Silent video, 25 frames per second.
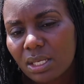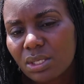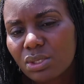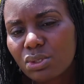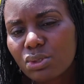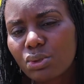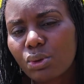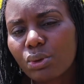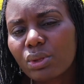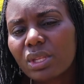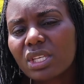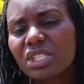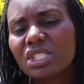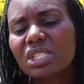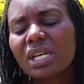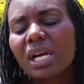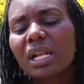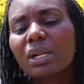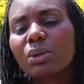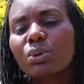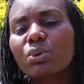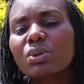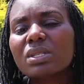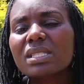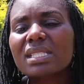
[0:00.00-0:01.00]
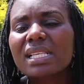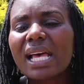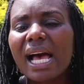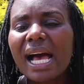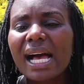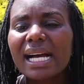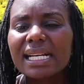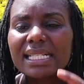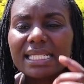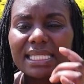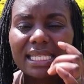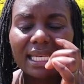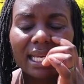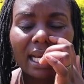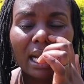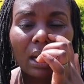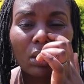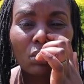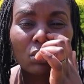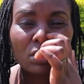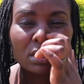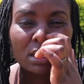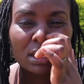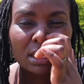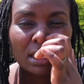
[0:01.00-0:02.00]
So the child was acting
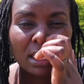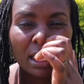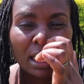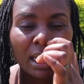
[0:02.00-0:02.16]
out